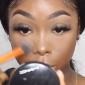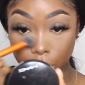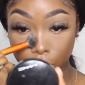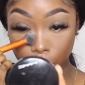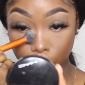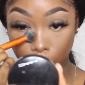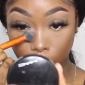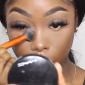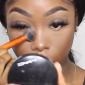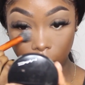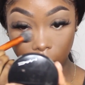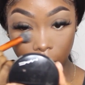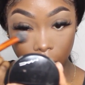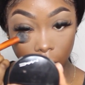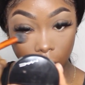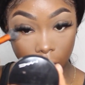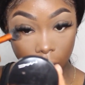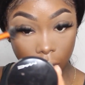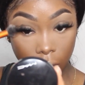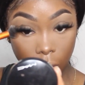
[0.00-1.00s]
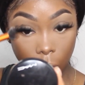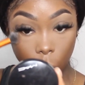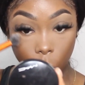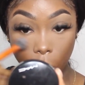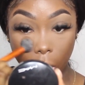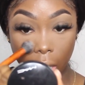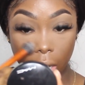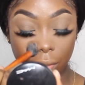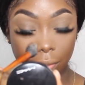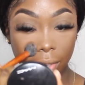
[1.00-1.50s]
So
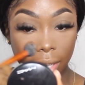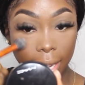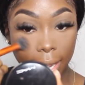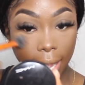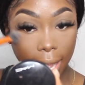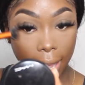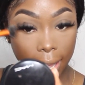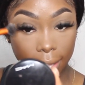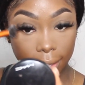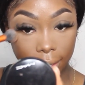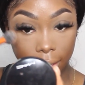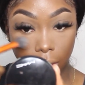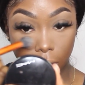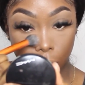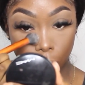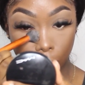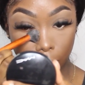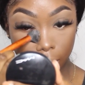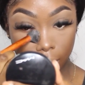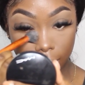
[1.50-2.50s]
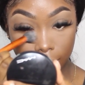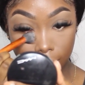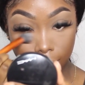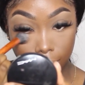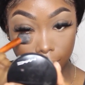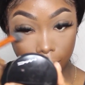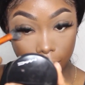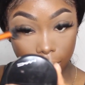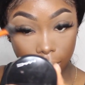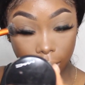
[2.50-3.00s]
wherever I highlighted with
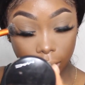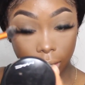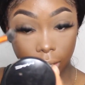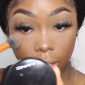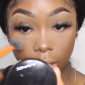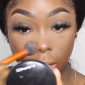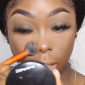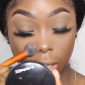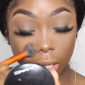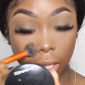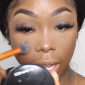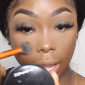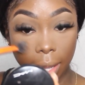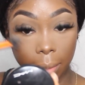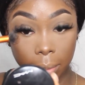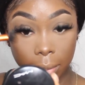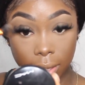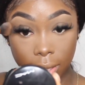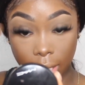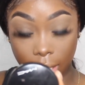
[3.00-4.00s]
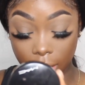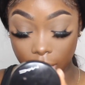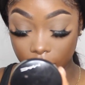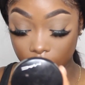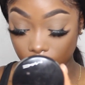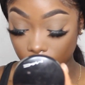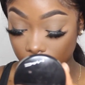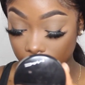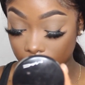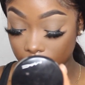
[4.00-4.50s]
concealer, I'm
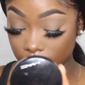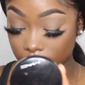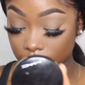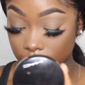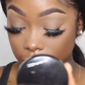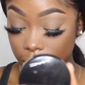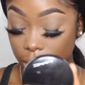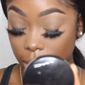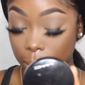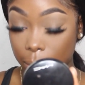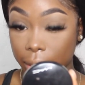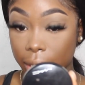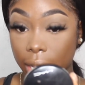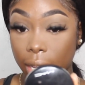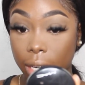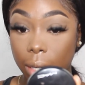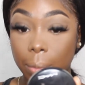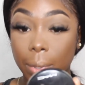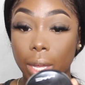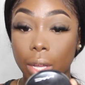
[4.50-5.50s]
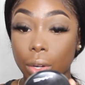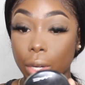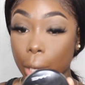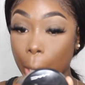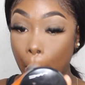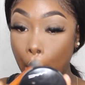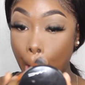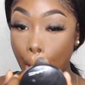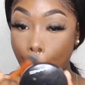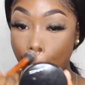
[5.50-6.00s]
setting with the banana
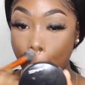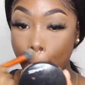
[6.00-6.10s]
powder.